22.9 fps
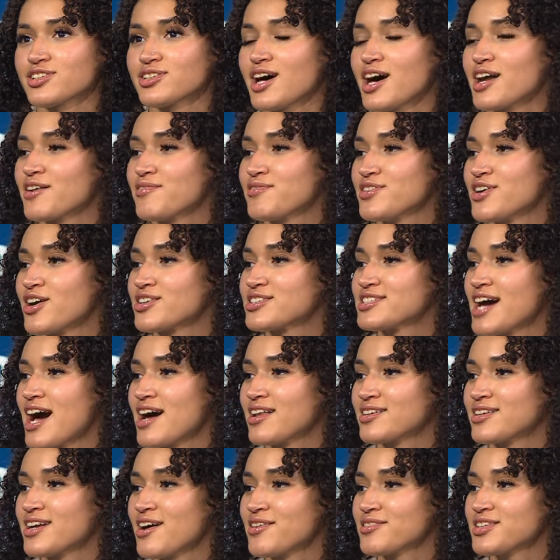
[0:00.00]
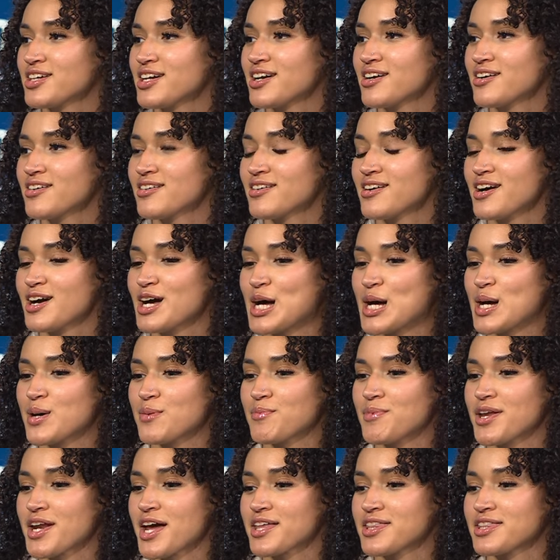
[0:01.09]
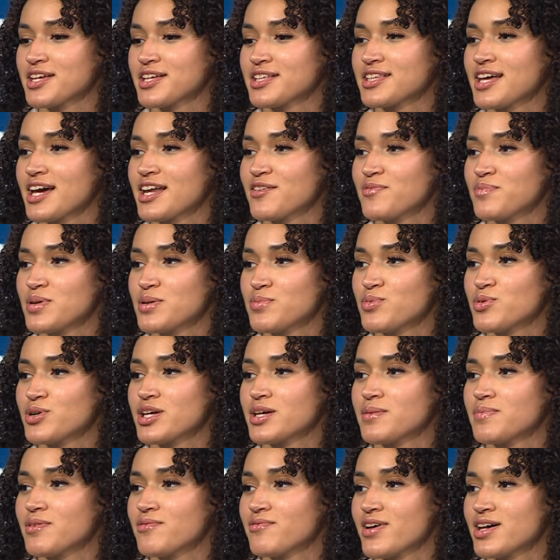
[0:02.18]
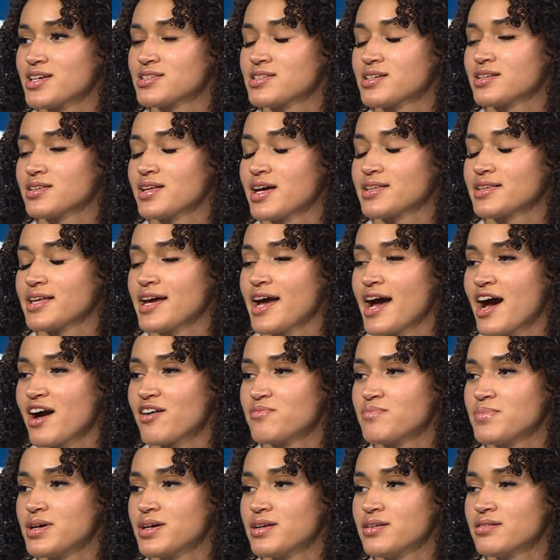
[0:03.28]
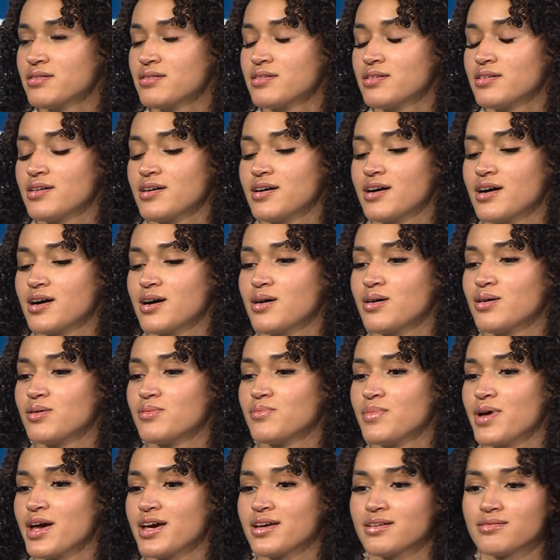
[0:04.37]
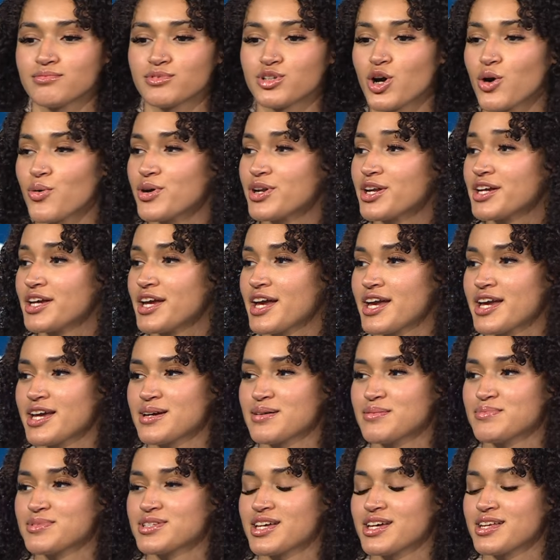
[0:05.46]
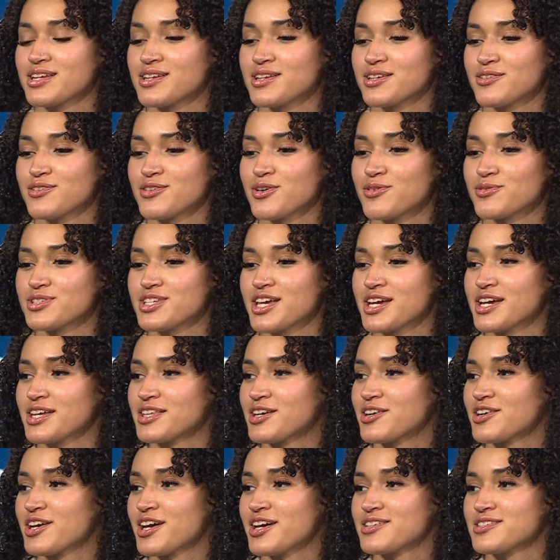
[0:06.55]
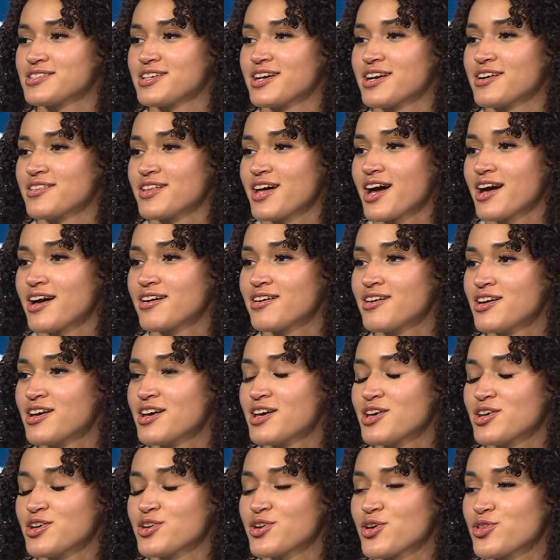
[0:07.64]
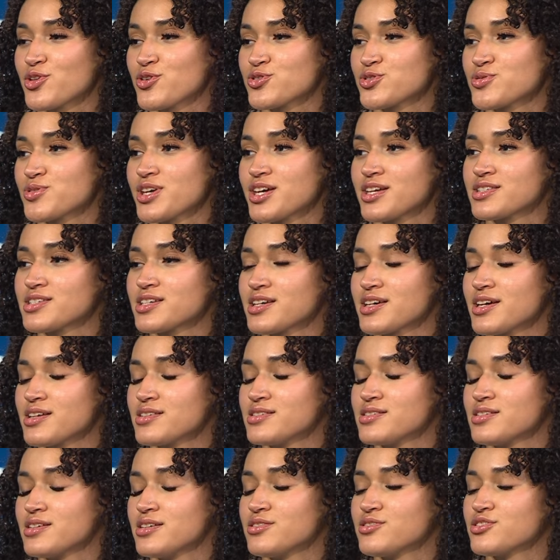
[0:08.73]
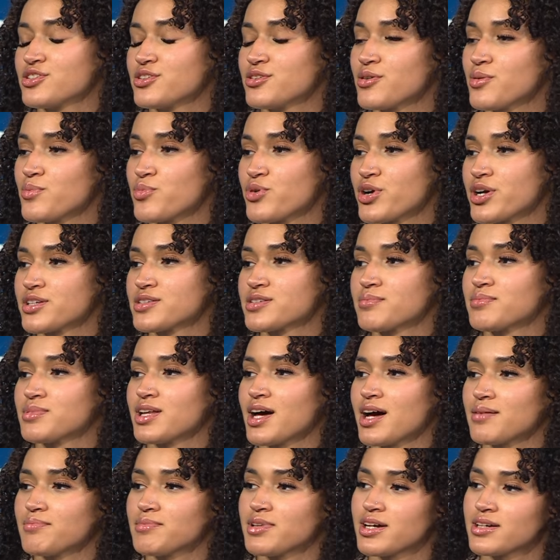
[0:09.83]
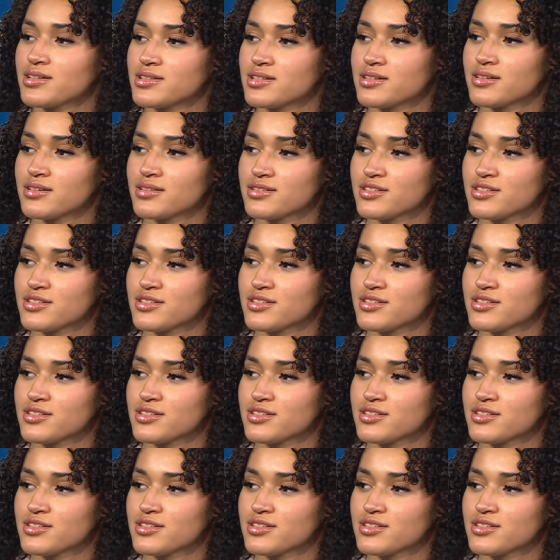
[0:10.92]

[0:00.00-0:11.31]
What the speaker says: a lot of young talent out there, and I think that if people keep investing like they have been, and going to games and, you know, taking their kids there, that, you know, those kids can get seen too and bring some limelight to